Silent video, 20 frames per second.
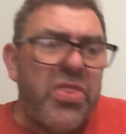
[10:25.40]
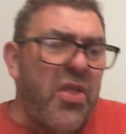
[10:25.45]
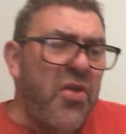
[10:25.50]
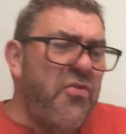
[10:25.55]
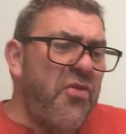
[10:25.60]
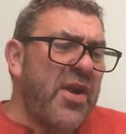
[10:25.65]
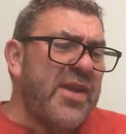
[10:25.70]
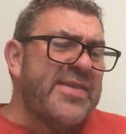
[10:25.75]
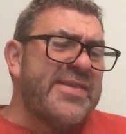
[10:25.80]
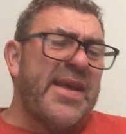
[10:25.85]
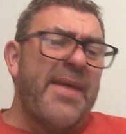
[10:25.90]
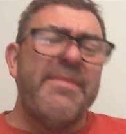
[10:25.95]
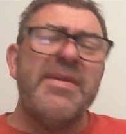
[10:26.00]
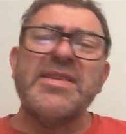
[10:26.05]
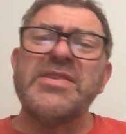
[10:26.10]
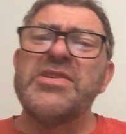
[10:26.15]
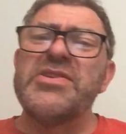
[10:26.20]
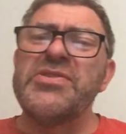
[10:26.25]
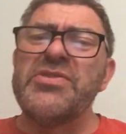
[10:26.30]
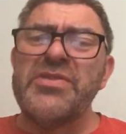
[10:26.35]
Right, 10
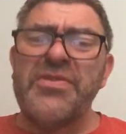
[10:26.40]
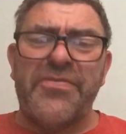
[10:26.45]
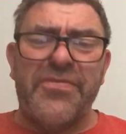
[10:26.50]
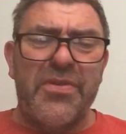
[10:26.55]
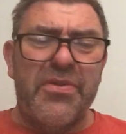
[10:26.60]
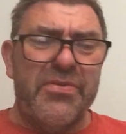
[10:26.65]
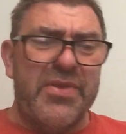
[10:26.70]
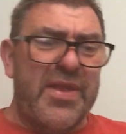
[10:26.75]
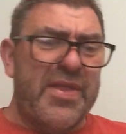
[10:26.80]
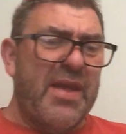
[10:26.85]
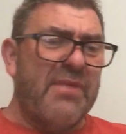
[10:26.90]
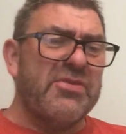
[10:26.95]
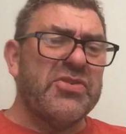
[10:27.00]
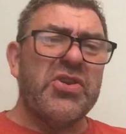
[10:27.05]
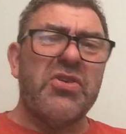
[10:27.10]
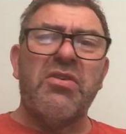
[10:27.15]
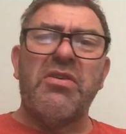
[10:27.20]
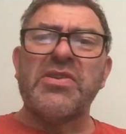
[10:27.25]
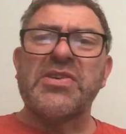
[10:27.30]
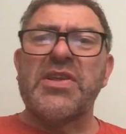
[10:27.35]
minutes to do the food, and that was a
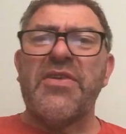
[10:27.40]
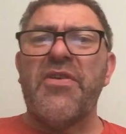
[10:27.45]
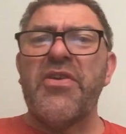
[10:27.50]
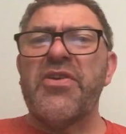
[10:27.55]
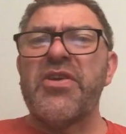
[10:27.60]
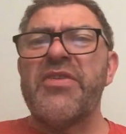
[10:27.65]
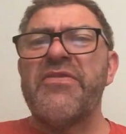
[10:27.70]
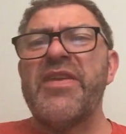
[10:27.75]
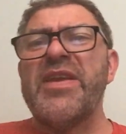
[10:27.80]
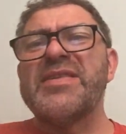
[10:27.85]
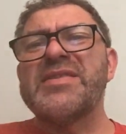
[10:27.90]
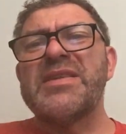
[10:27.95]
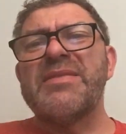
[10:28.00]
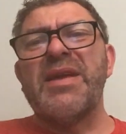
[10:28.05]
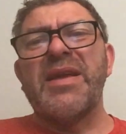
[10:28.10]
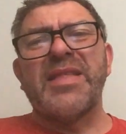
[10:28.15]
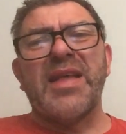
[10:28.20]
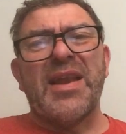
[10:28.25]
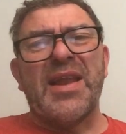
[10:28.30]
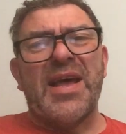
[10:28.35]
lot of stuff. I could have easily
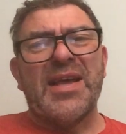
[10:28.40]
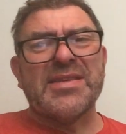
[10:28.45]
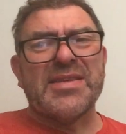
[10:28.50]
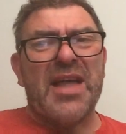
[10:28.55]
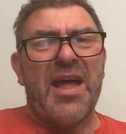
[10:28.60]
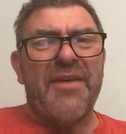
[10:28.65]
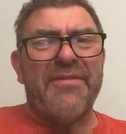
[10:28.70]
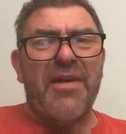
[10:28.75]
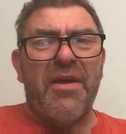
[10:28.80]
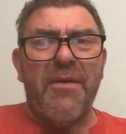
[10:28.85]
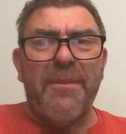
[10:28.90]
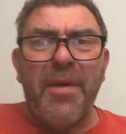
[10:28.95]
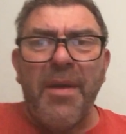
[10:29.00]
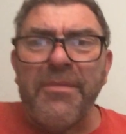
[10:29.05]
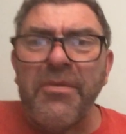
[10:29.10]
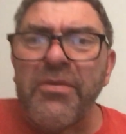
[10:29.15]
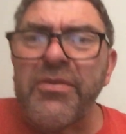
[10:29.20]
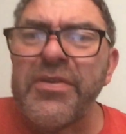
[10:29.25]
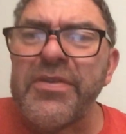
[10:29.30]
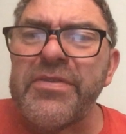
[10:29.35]
made that last half hour, but I'm
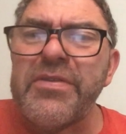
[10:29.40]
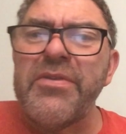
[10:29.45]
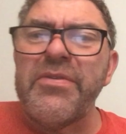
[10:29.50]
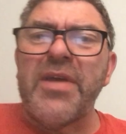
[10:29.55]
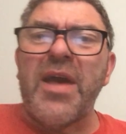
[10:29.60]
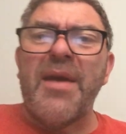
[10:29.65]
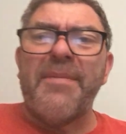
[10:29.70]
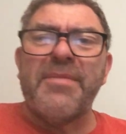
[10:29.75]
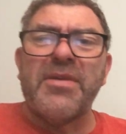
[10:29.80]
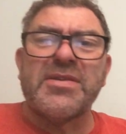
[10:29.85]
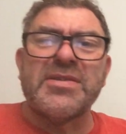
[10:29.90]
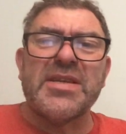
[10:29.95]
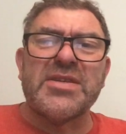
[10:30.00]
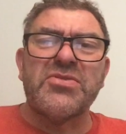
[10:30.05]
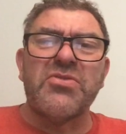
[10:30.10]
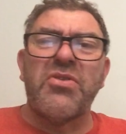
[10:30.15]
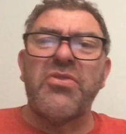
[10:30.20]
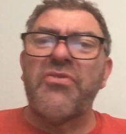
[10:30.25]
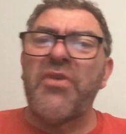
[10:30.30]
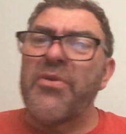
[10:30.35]
not going to do that because that's
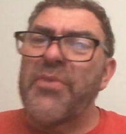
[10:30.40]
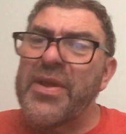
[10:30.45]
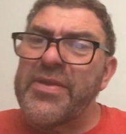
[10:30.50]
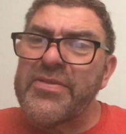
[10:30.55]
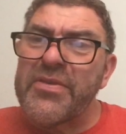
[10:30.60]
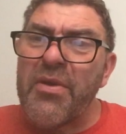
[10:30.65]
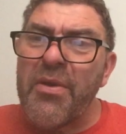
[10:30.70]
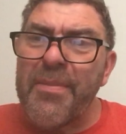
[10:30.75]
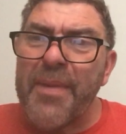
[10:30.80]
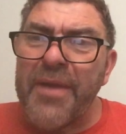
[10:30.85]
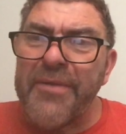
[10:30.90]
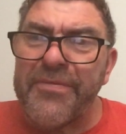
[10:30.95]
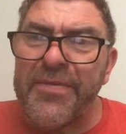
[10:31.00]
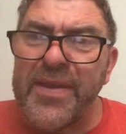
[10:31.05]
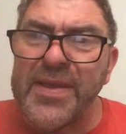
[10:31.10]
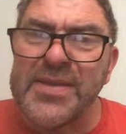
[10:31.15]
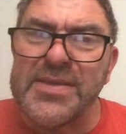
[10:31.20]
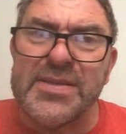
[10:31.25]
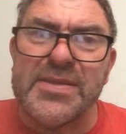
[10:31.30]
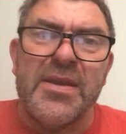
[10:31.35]
not the right way to go about
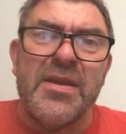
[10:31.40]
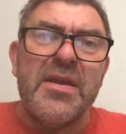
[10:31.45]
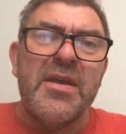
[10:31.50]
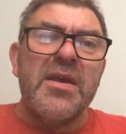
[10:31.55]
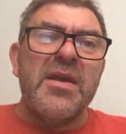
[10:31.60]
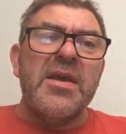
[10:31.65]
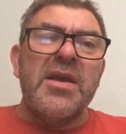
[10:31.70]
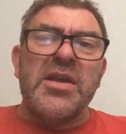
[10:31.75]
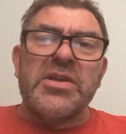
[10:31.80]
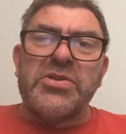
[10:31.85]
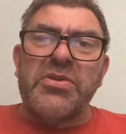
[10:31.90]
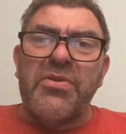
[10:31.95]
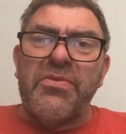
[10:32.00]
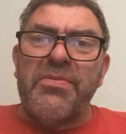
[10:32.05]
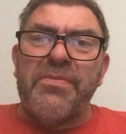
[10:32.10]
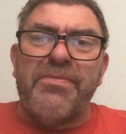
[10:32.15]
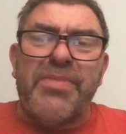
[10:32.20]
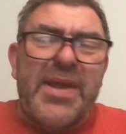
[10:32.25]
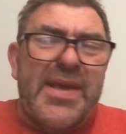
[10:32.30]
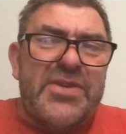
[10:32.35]
things. So
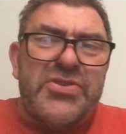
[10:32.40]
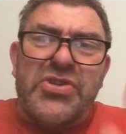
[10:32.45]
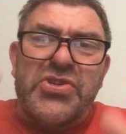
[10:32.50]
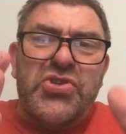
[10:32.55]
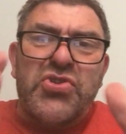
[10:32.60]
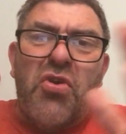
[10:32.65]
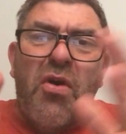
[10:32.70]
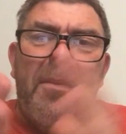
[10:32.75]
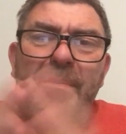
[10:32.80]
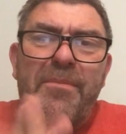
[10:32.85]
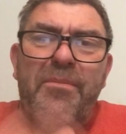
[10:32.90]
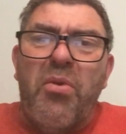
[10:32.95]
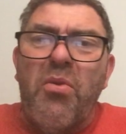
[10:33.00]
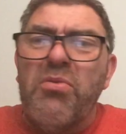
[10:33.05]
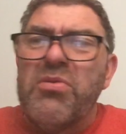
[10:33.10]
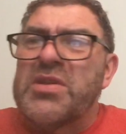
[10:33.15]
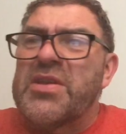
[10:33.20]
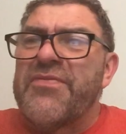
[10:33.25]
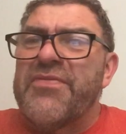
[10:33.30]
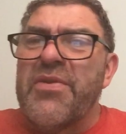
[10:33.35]
please just stop,
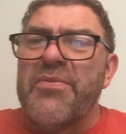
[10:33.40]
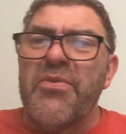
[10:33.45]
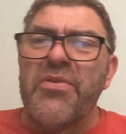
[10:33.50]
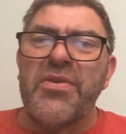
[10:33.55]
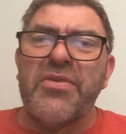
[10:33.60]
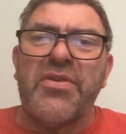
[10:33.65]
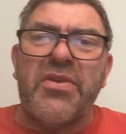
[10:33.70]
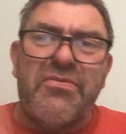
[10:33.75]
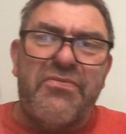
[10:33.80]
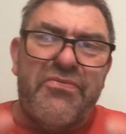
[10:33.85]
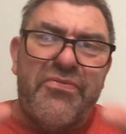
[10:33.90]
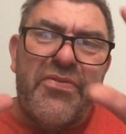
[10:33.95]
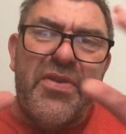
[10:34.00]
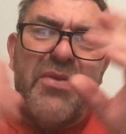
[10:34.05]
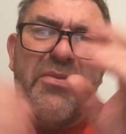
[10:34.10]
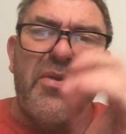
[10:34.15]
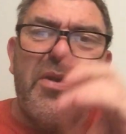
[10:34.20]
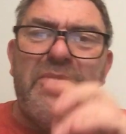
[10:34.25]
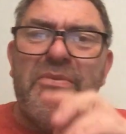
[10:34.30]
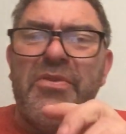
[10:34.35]
pause if you want to see
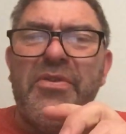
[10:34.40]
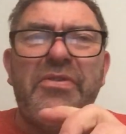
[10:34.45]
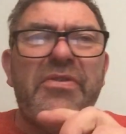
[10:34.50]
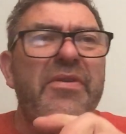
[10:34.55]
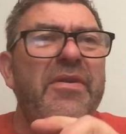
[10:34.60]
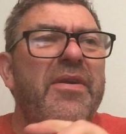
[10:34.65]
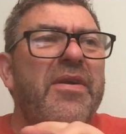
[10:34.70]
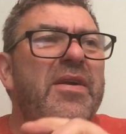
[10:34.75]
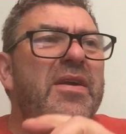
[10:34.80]
what it was.